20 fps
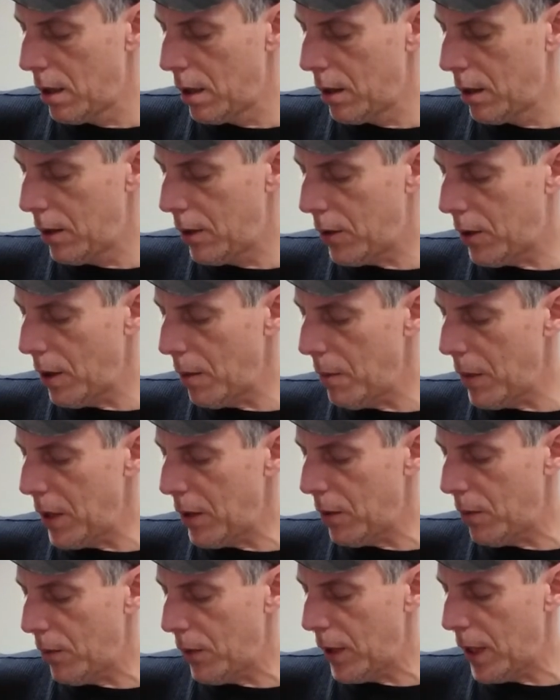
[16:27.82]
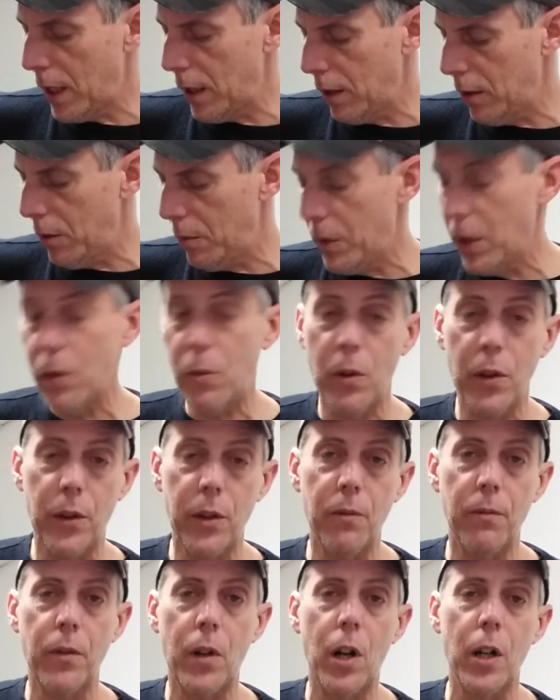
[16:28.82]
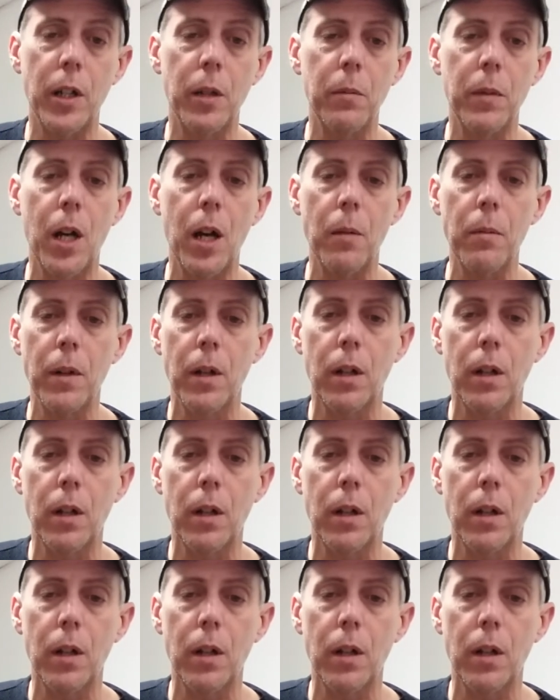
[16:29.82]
You start messing with that a little bit with the volume knob.